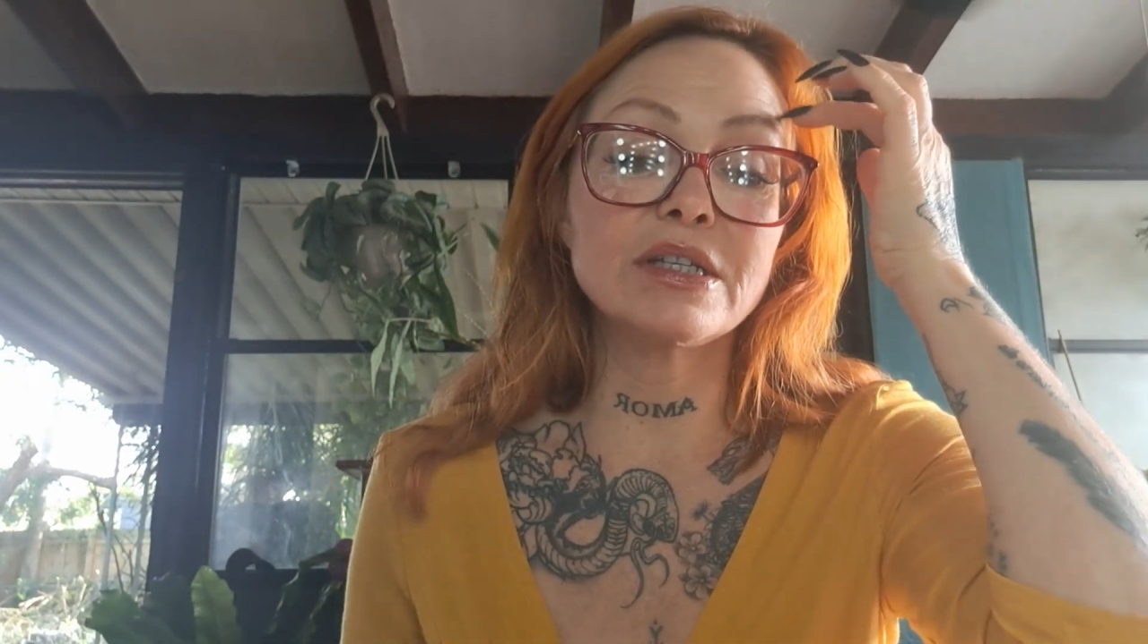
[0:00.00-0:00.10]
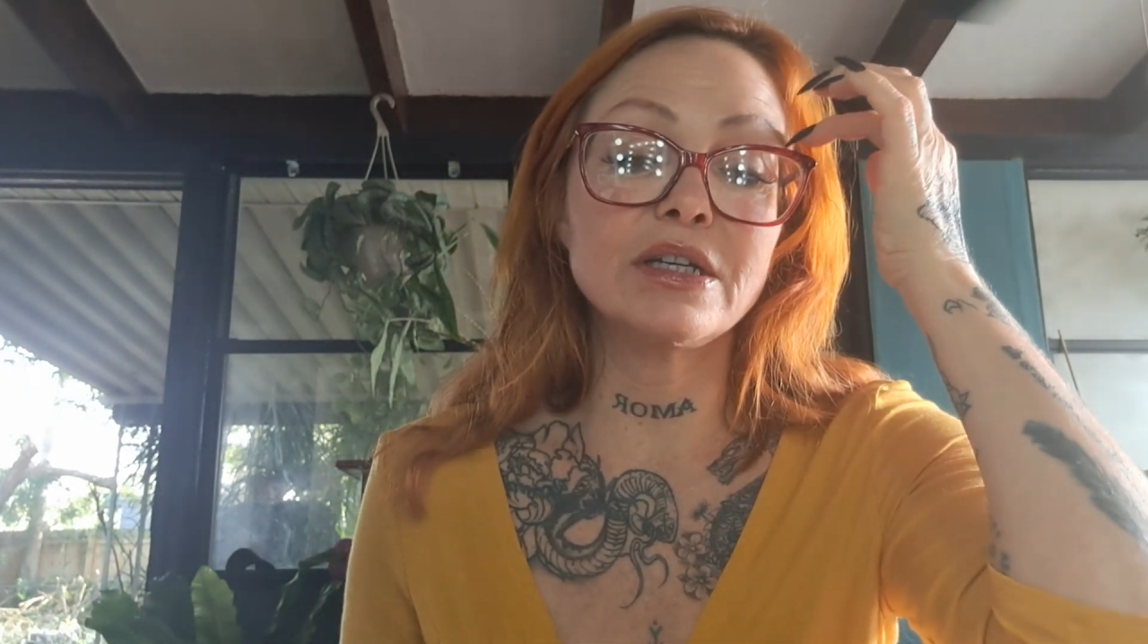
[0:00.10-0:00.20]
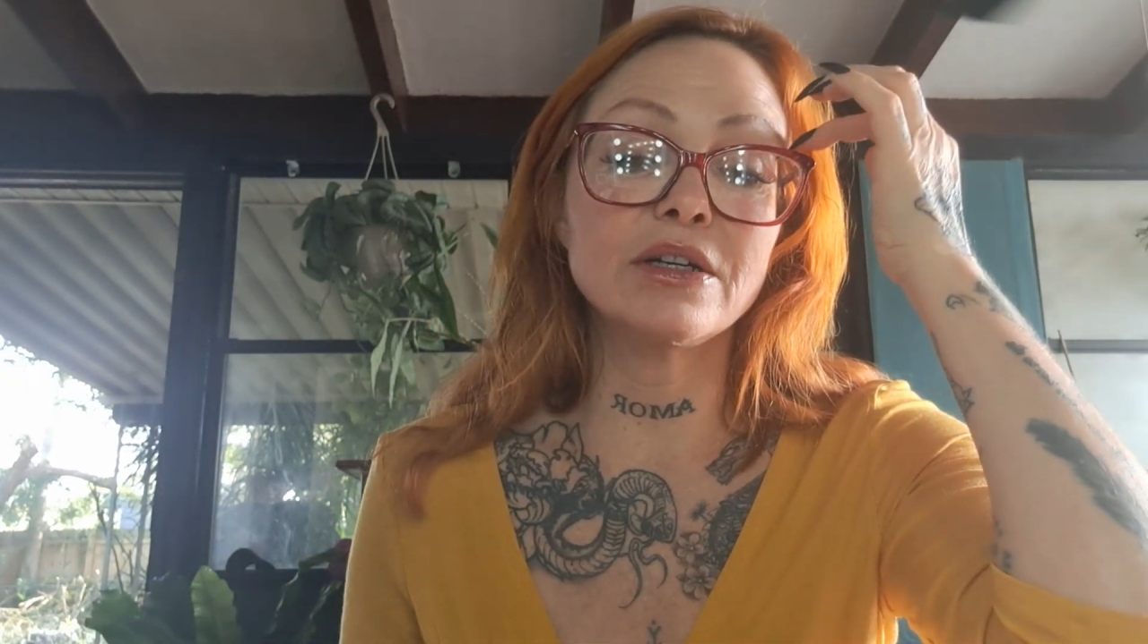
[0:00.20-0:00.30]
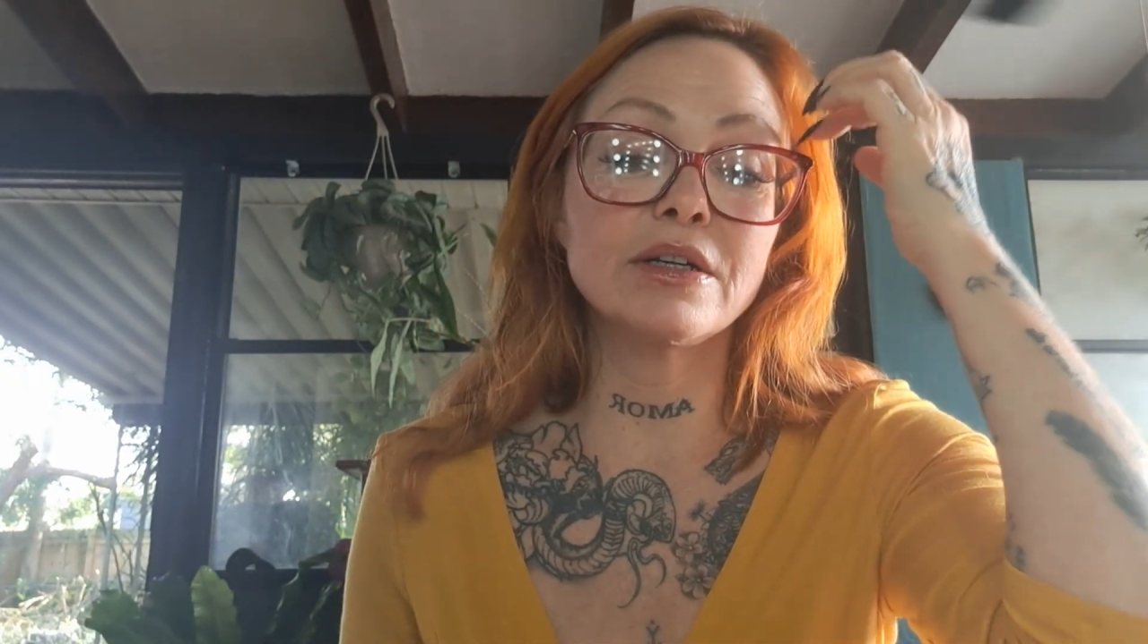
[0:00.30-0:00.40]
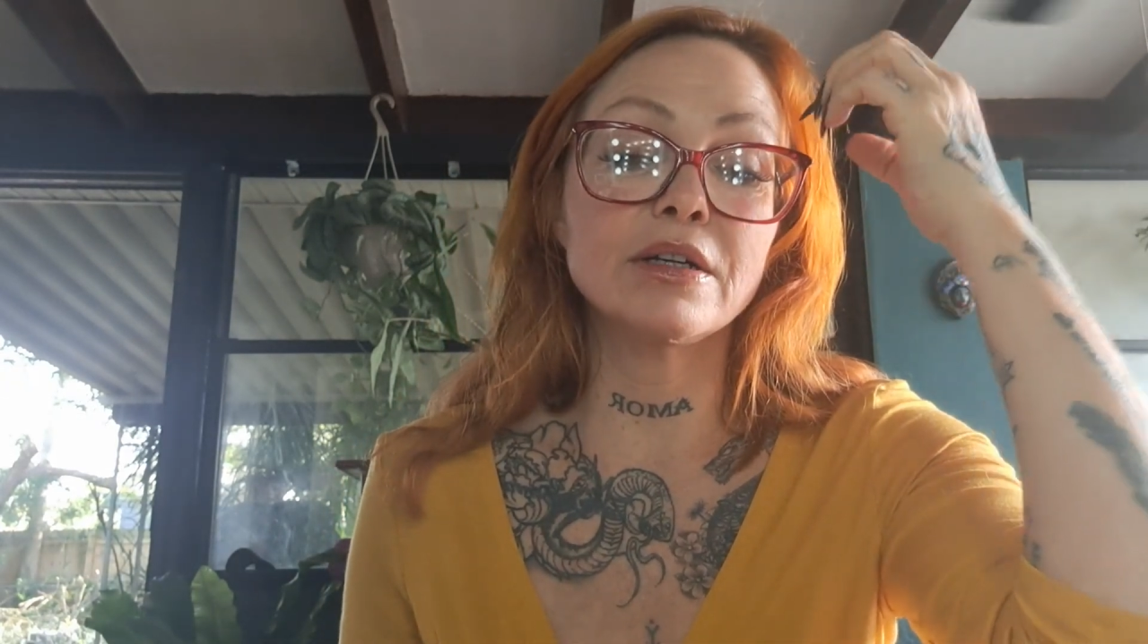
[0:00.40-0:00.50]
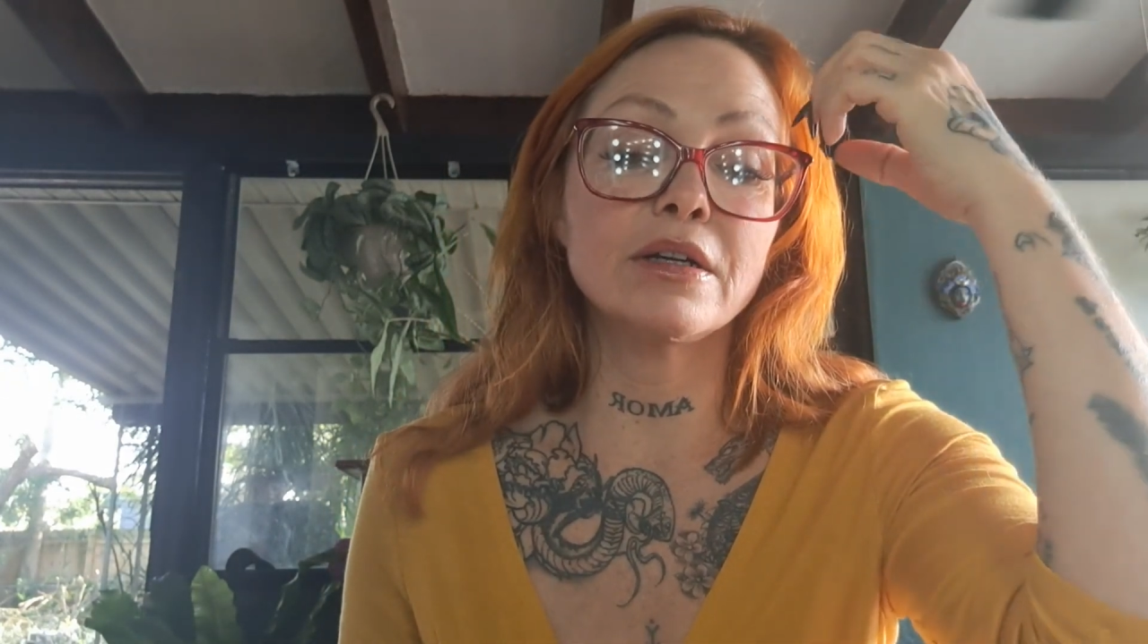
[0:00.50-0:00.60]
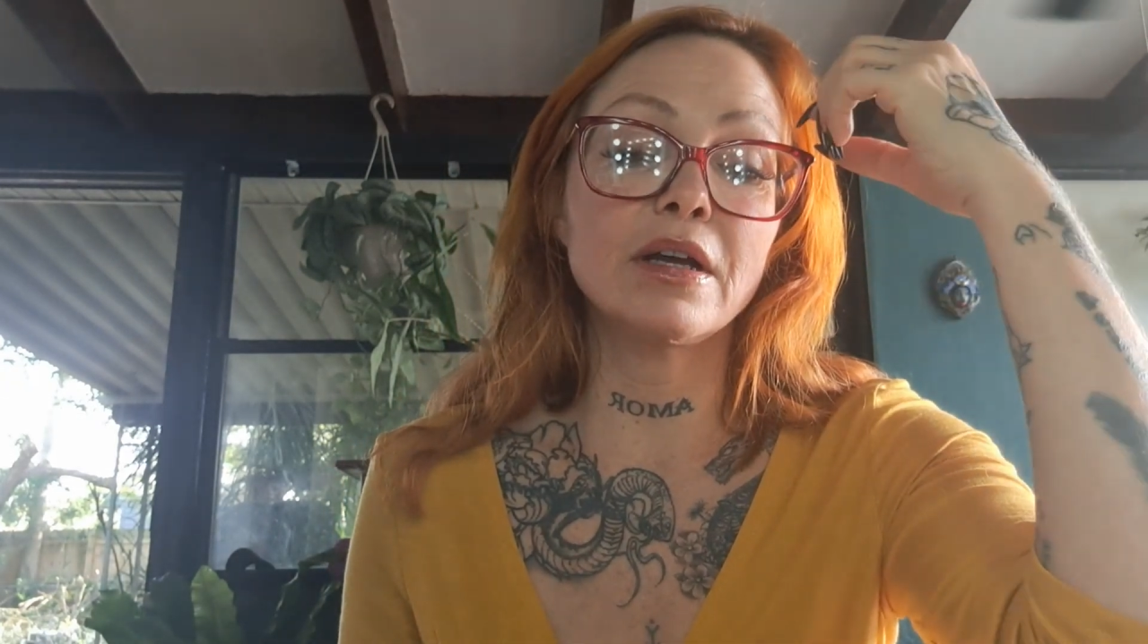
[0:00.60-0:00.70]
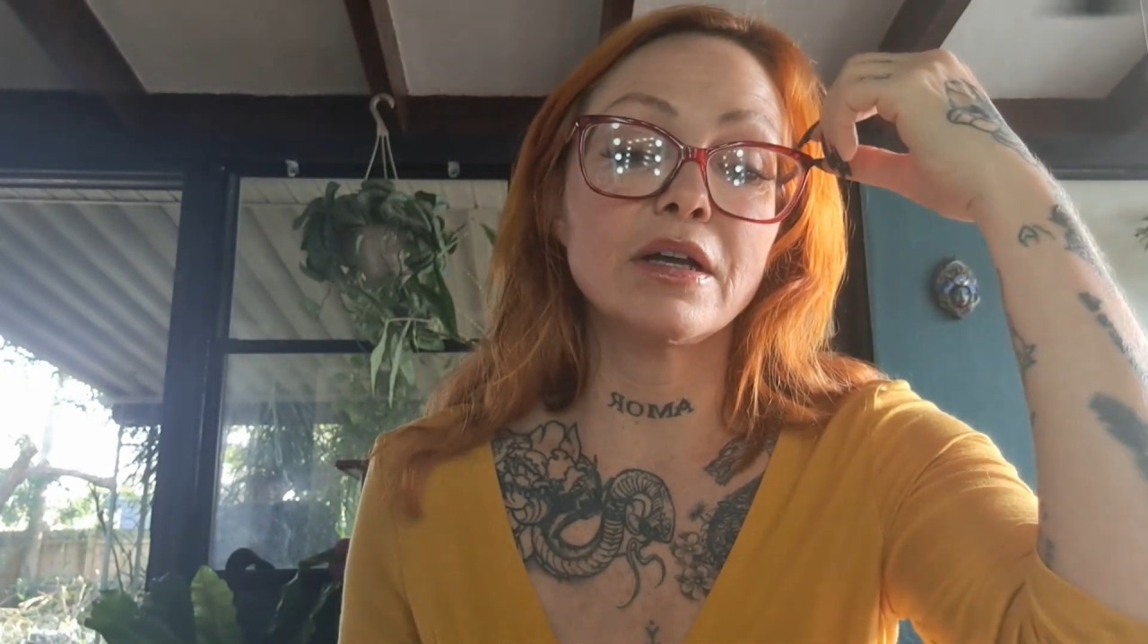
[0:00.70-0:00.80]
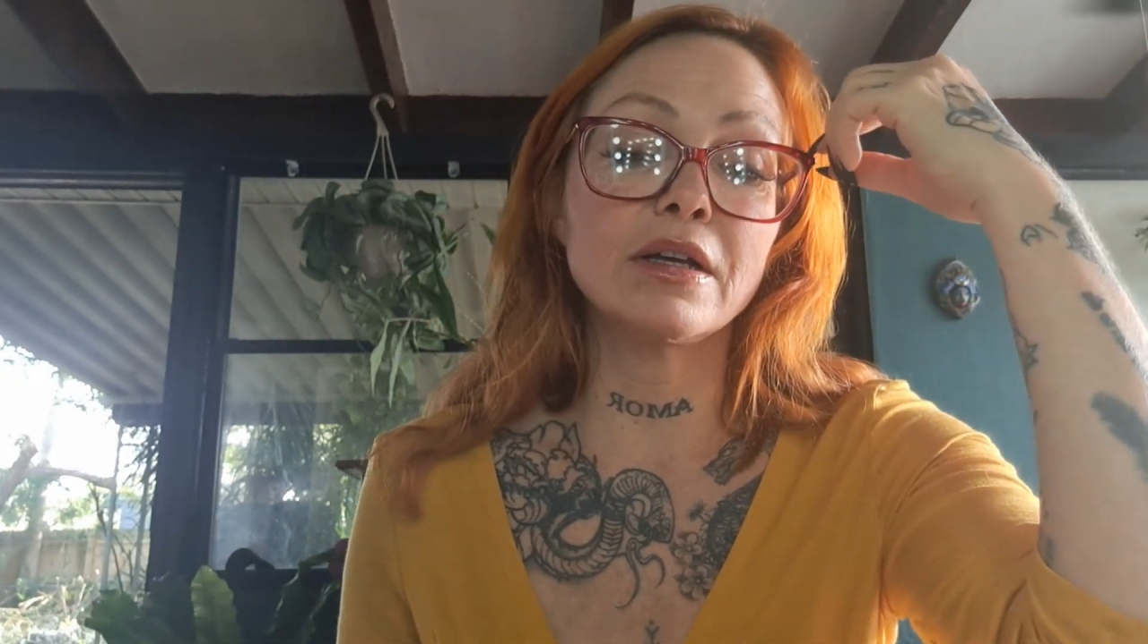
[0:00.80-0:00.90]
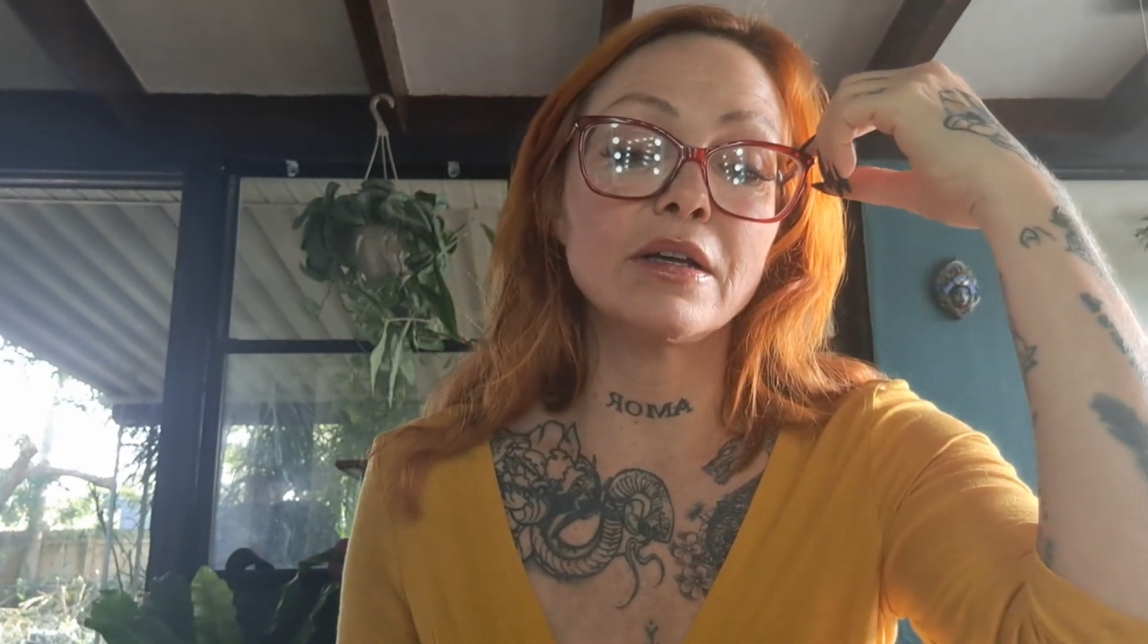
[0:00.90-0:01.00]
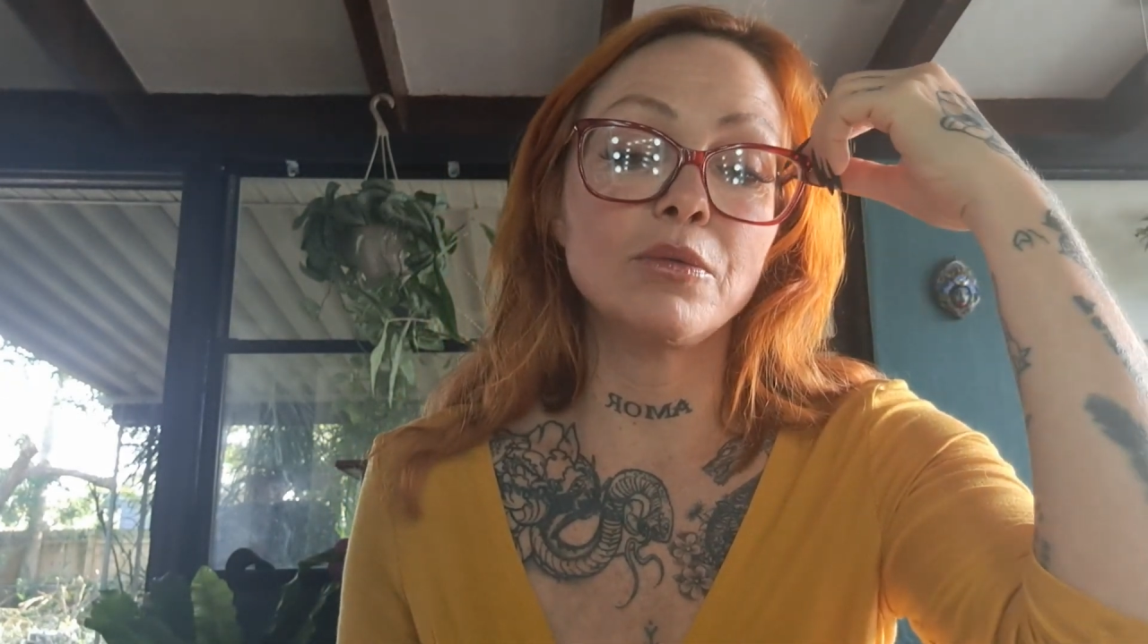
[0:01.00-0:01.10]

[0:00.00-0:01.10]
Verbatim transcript: here uh,